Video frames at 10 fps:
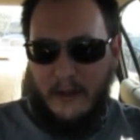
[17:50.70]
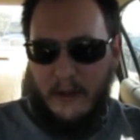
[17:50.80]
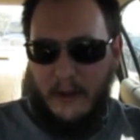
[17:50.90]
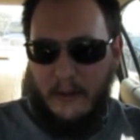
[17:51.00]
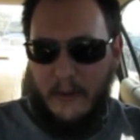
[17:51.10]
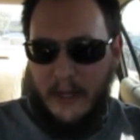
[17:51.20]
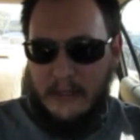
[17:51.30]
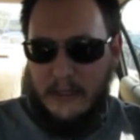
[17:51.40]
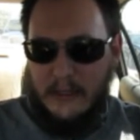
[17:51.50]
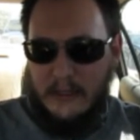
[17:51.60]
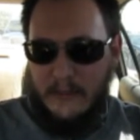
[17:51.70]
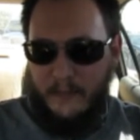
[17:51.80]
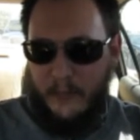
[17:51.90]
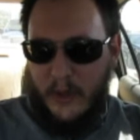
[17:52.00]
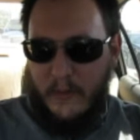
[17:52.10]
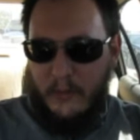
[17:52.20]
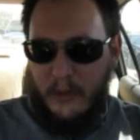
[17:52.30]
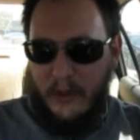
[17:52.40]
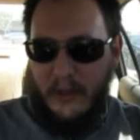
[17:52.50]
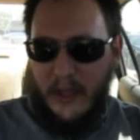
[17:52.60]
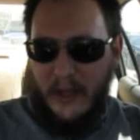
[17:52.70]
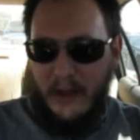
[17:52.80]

OtterBox is completely